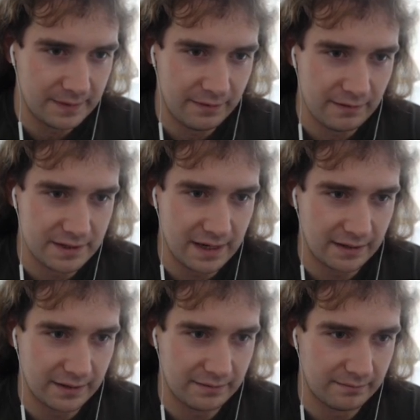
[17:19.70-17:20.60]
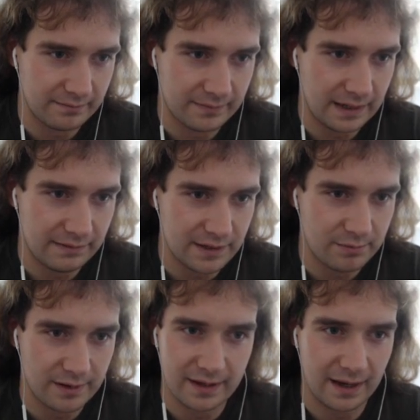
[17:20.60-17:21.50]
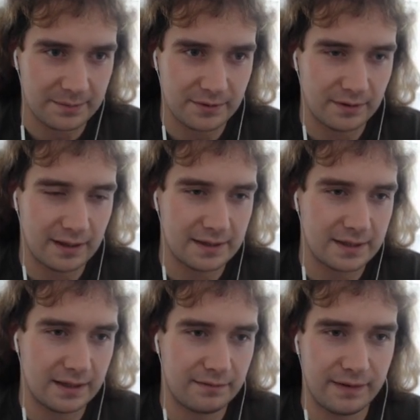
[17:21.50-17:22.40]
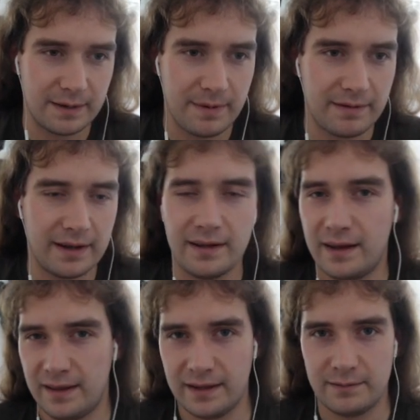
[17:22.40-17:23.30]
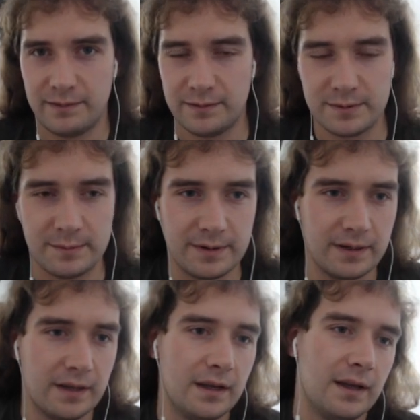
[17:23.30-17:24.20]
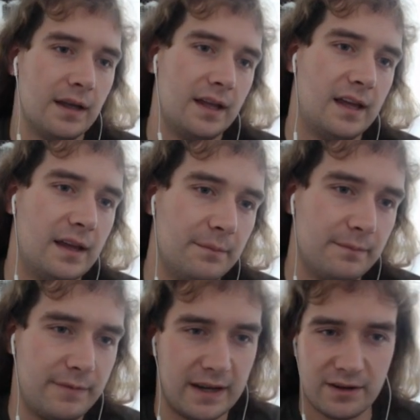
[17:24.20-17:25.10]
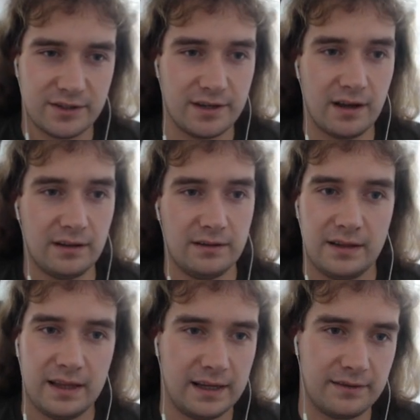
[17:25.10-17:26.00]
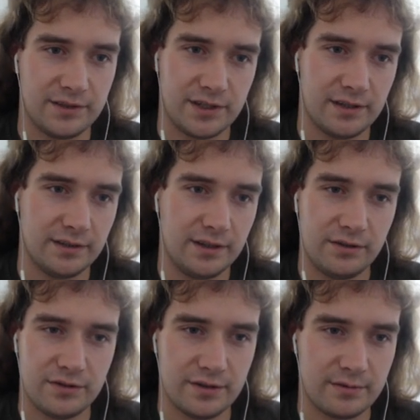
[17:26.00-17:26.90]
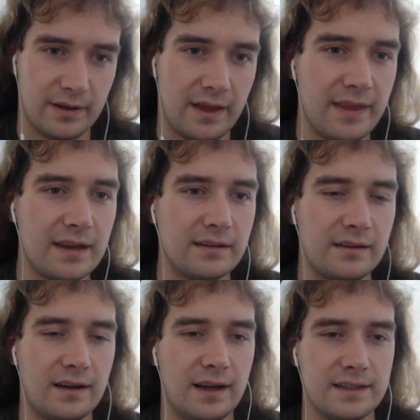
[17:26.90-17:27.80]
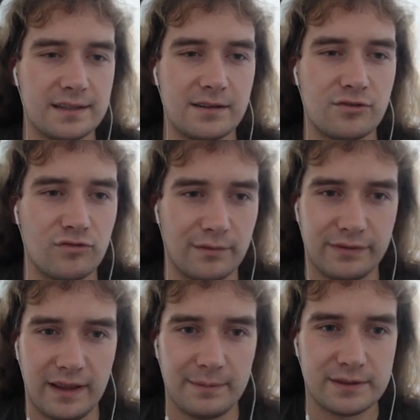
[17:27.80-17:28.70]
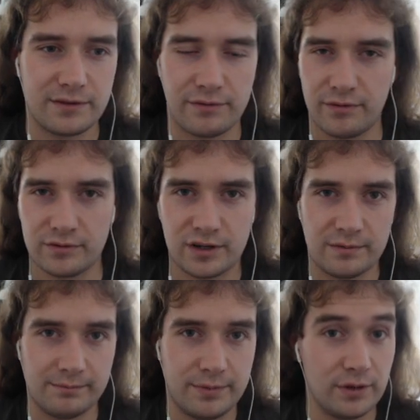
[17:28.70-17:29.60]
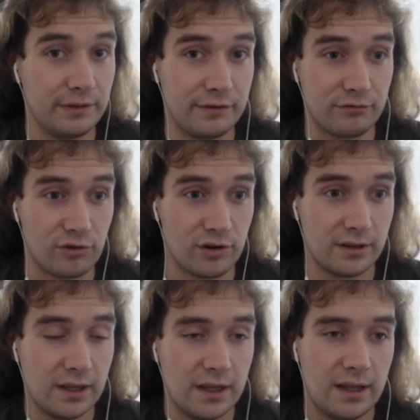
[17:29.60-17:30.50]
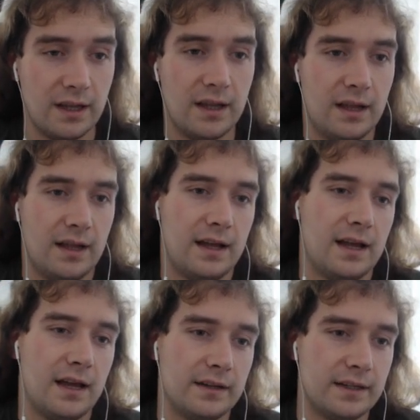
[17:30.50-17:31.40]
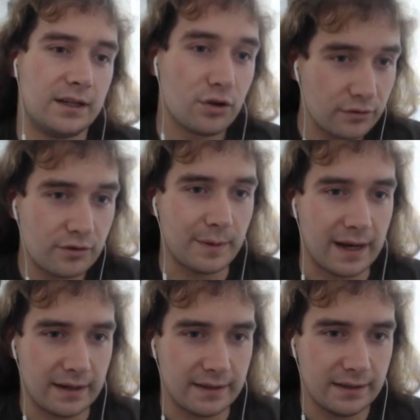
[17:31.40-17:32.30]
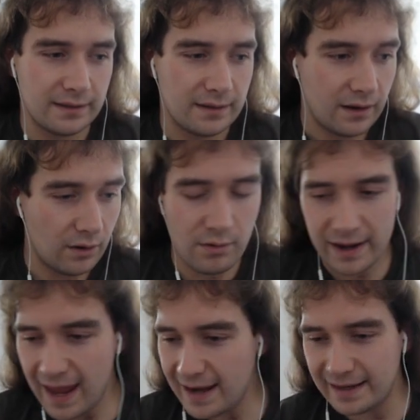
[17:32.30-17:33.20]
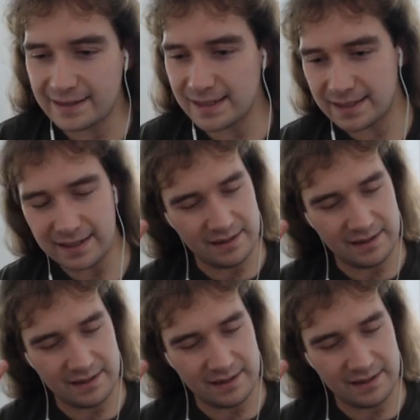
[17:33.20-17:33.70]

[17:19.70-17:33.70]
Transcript: very standard AV spread, the absolute classic. Figgy Berry, I like 50% berry. Fake Out Snarl, I like having Snarl, U-turn as well. And then I decided to drop Flare Blitz for Throat Chop, purely for Raw, and it could have come in handy. Oh, again, is this...